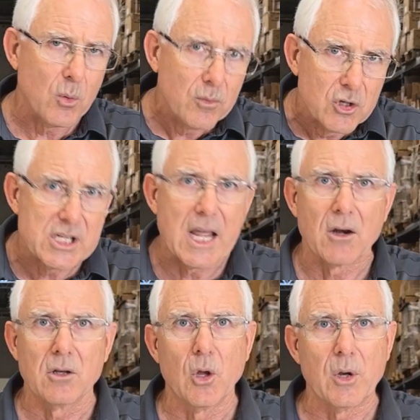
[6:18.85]

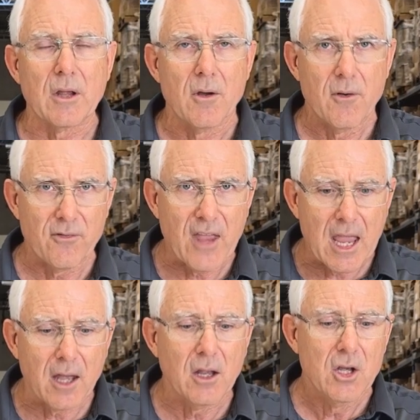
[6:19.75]
standard loading
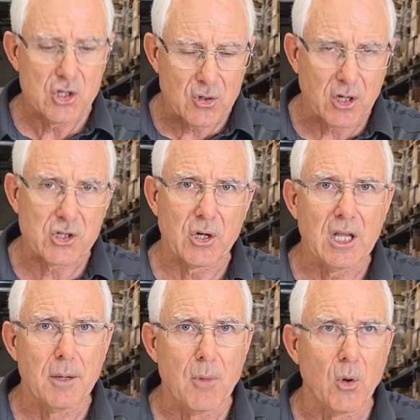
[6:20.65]
fan structure in
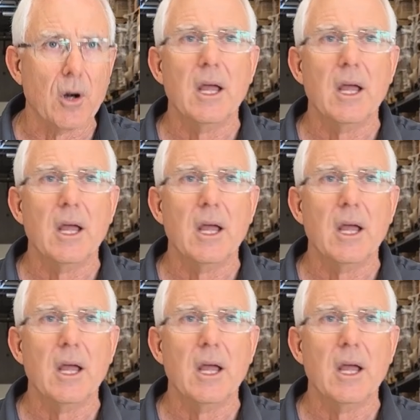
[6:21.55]
a motor.